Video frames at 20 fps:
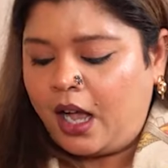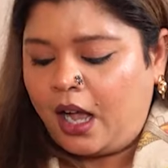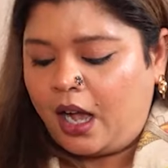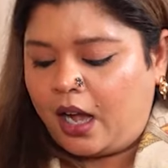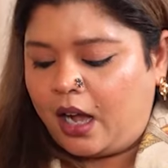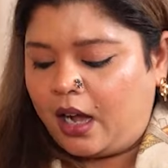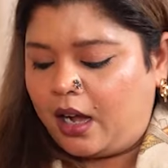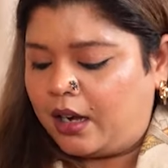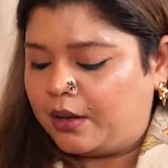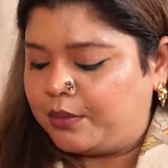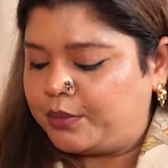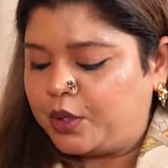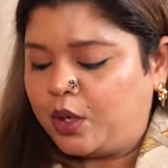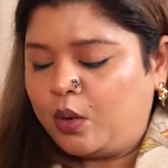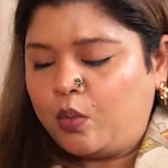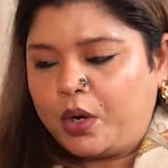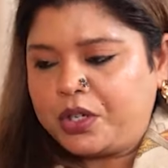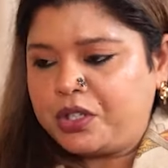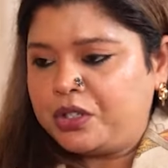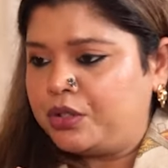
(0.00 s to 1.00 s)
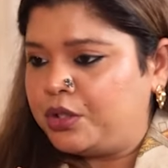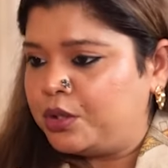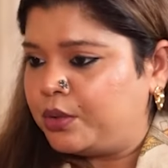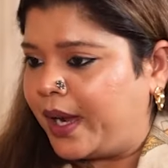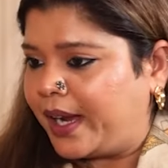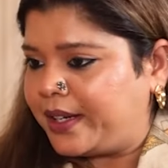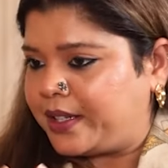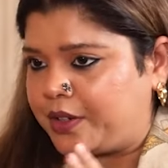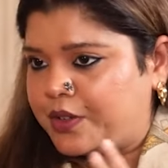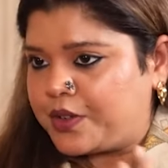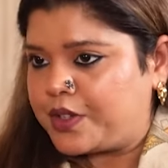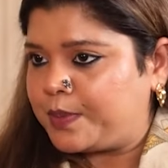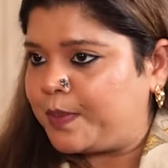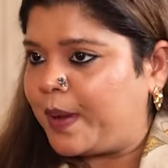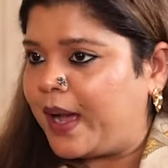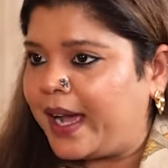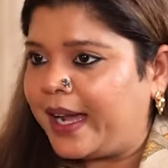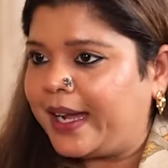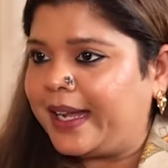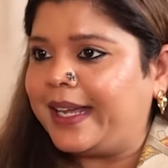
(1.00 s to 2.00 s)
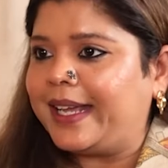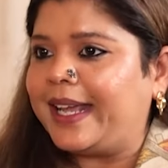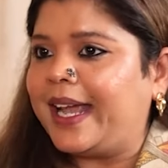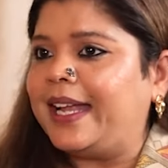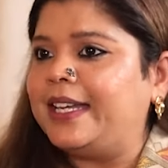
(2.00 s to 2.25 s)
what you do at Aerospike,